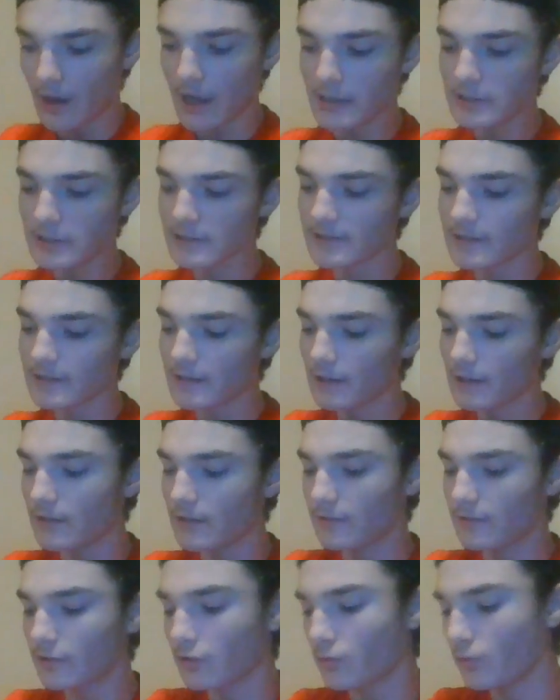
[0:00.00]
I just think
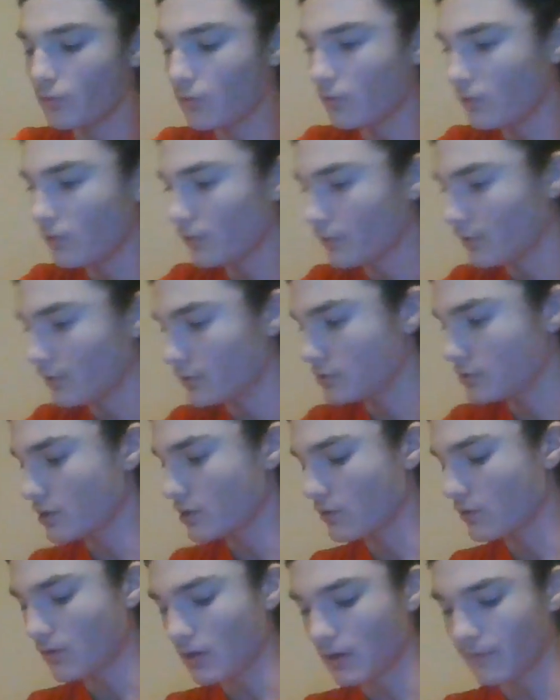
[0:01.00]
it's cool to
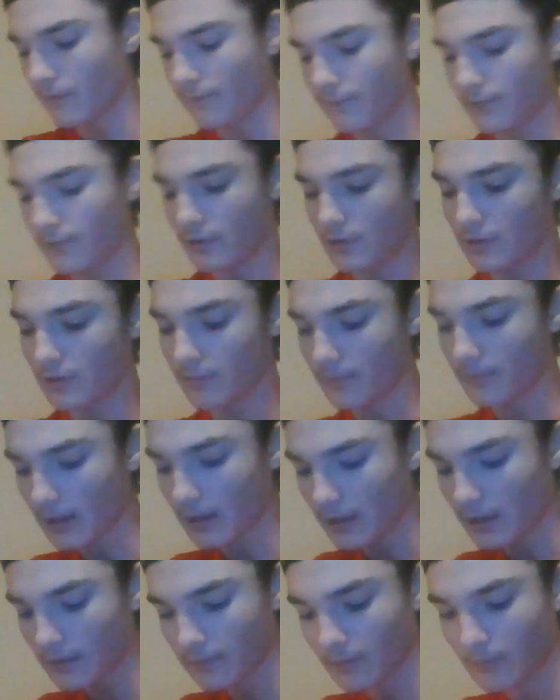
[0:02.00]
show off
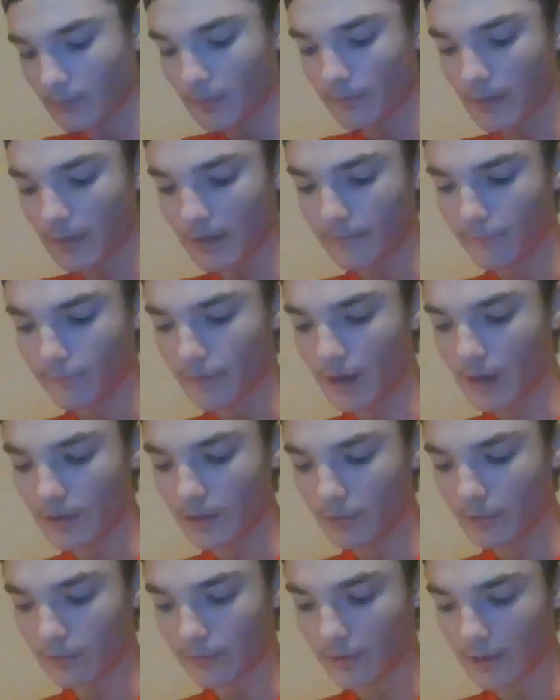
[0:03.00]
some of my
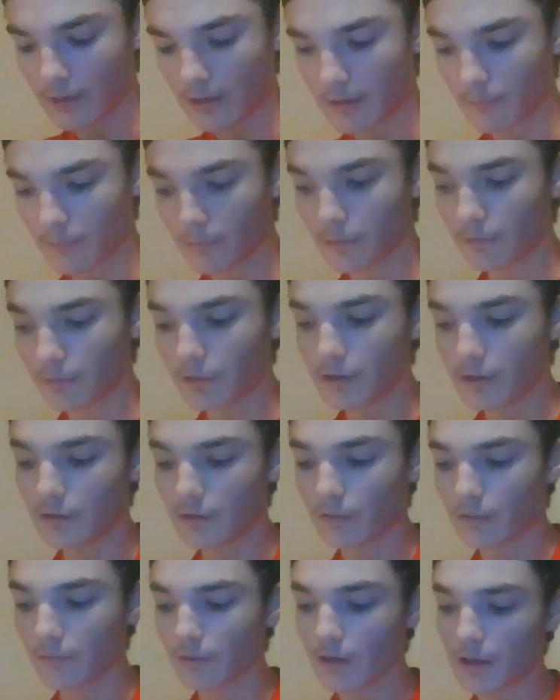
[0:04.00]
vinyl that I really
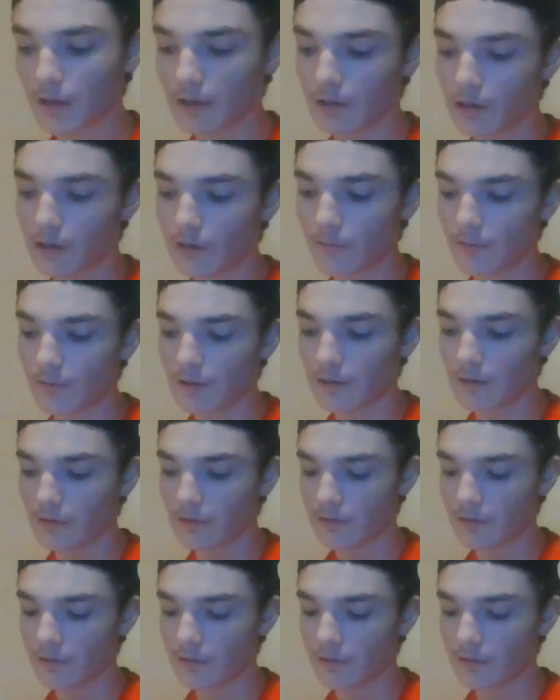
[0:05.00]
don't go